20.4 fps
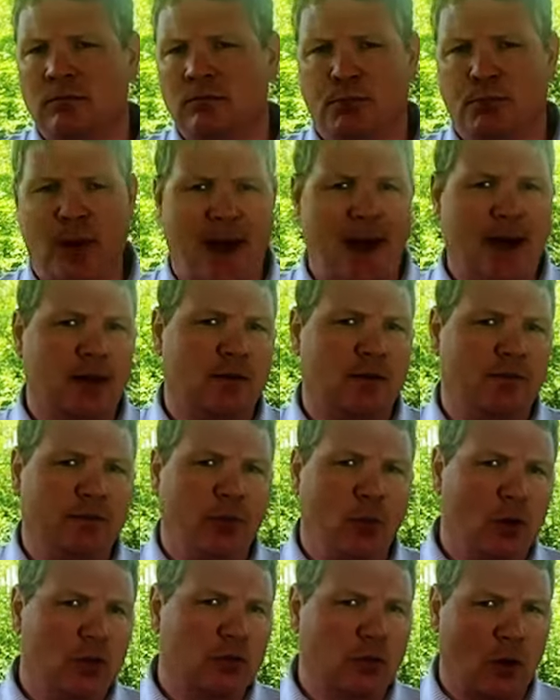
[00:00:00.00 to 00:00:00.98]
back and
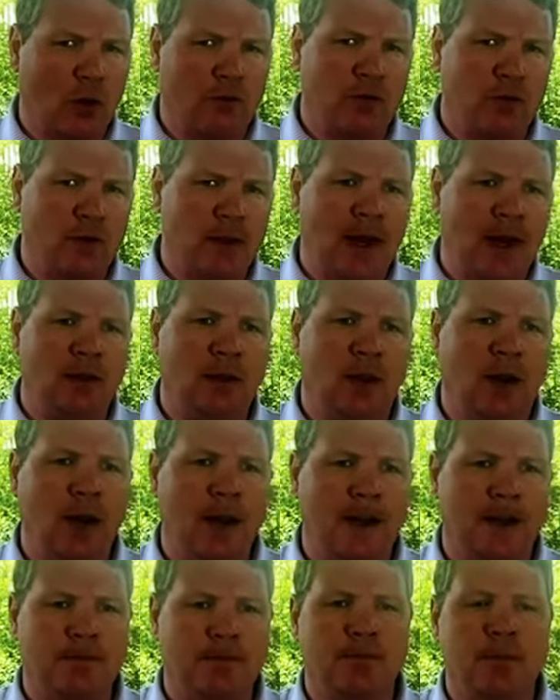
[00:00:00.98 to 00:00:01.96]
forth over that
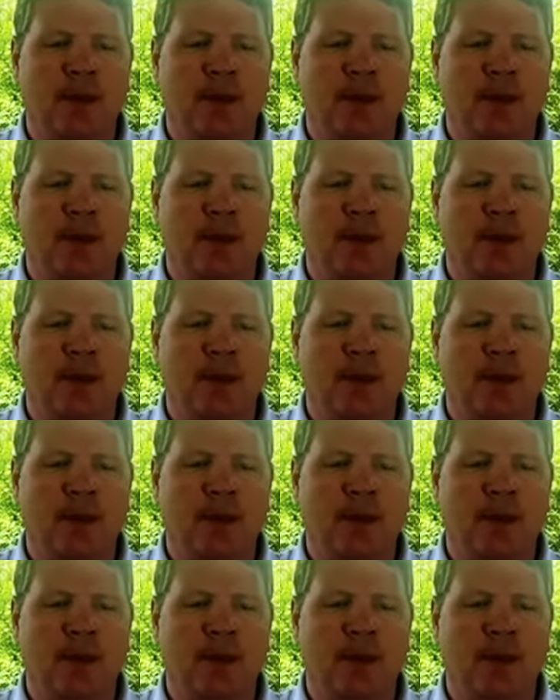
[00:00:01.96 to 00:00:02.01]
line.